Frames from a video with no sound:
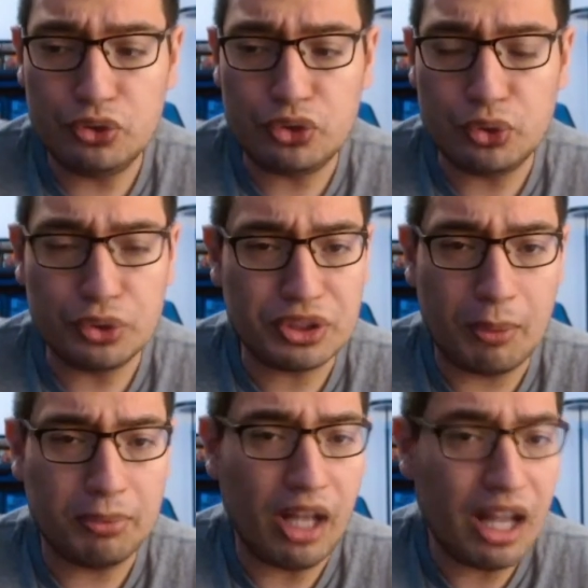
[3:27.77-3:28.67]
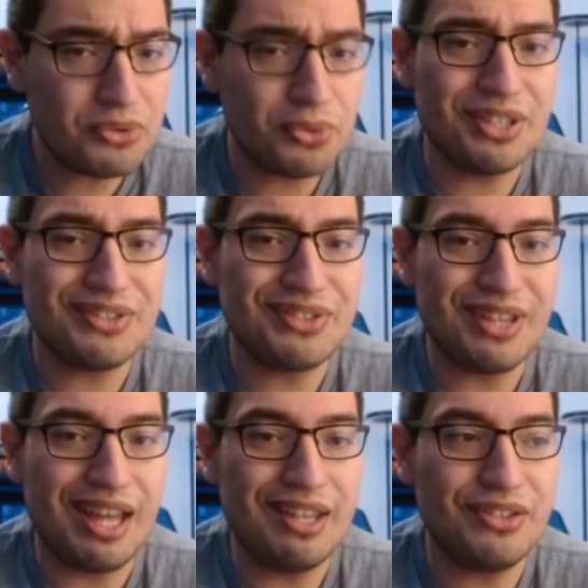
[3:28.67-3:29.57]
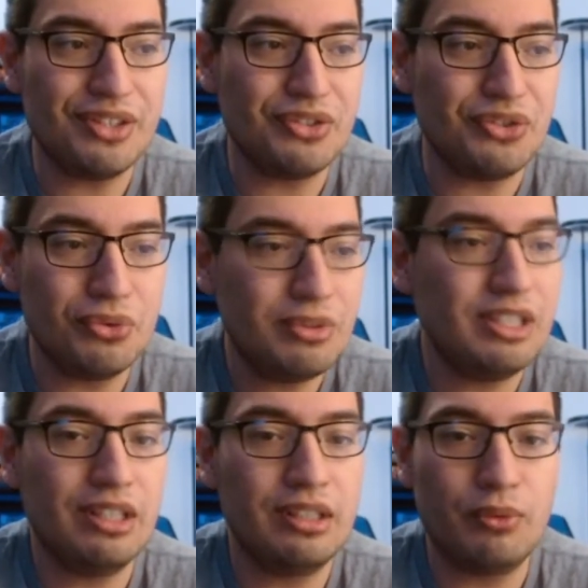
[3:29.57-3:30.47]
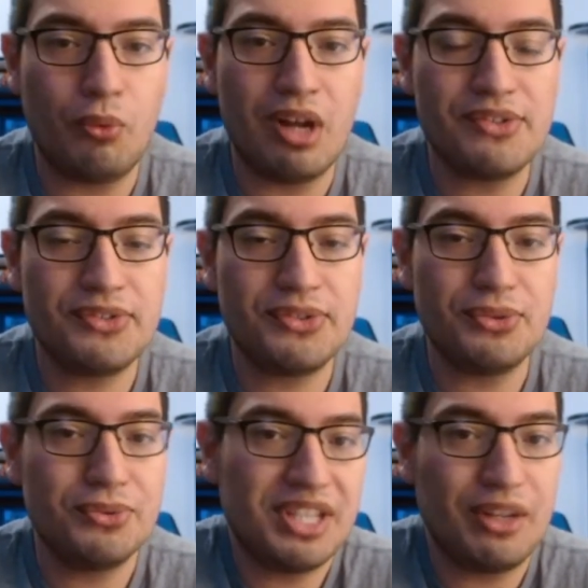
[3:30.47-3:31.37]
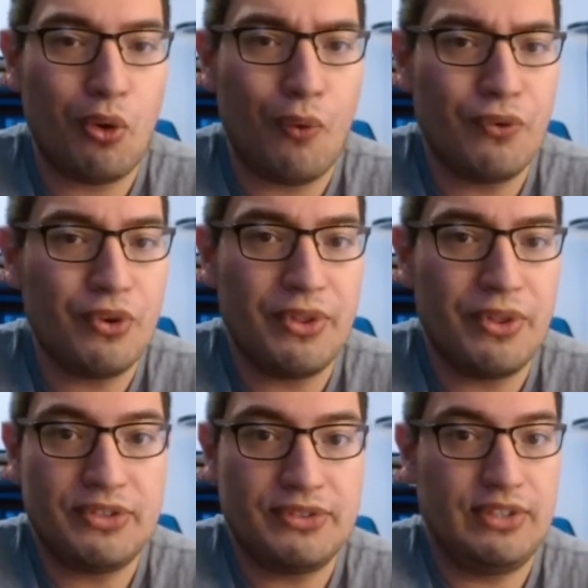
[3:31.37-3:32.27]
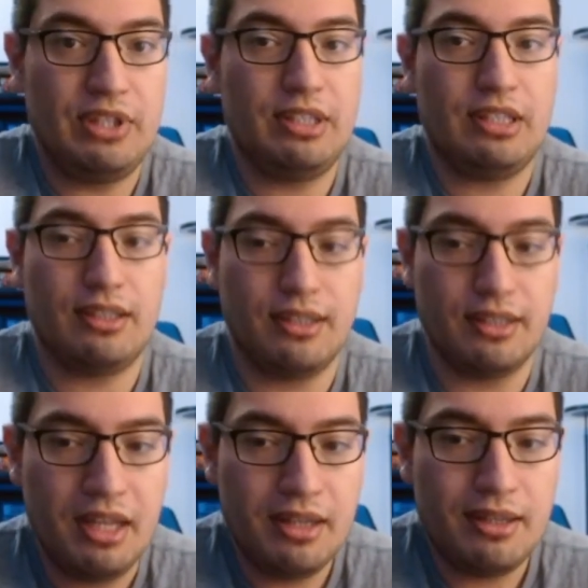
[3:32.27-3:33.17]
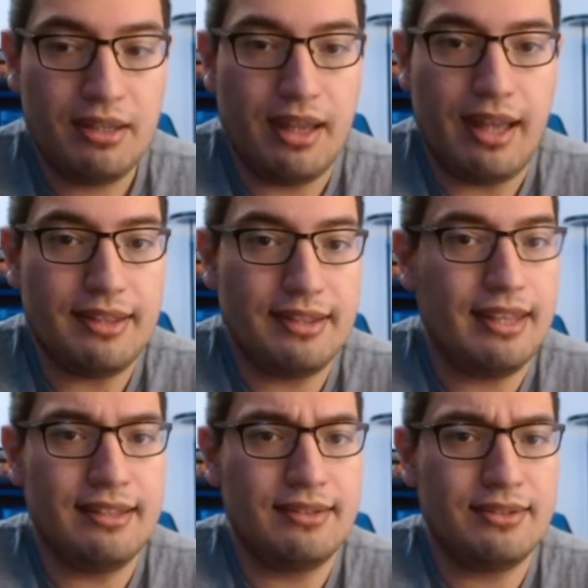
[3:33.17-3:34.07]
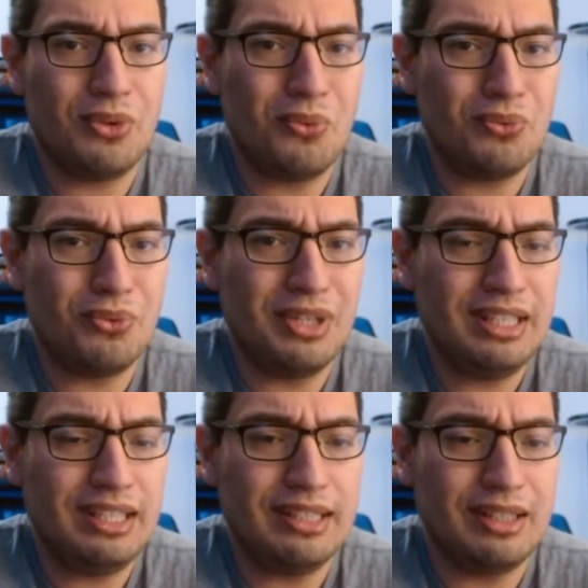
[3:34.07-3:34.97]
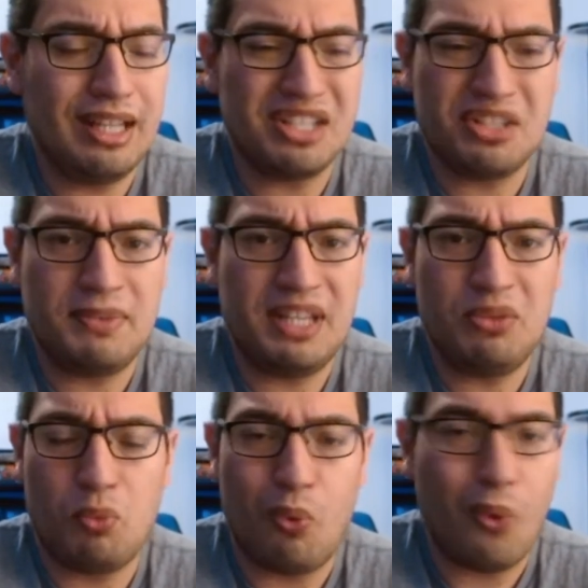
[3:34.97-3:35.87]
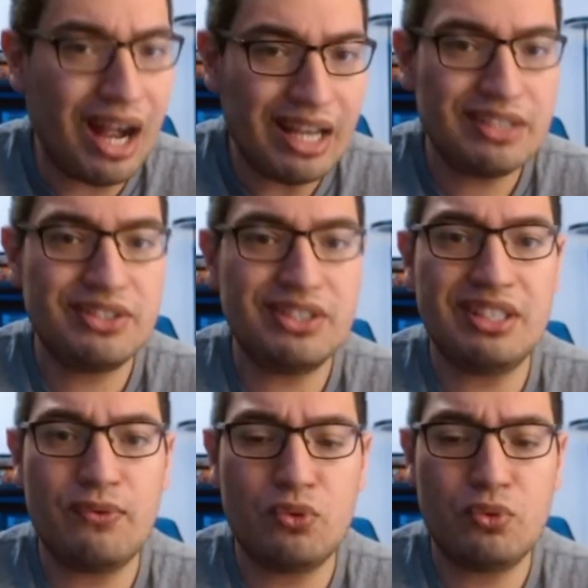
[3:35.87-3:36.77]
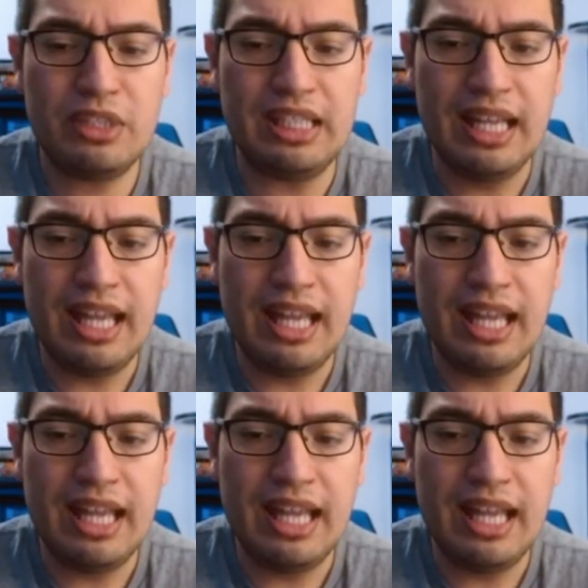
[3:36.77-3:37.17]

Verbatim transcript: there's a plot twist, and Julia wants to take over the syndicate, and they don't really explain why. She never really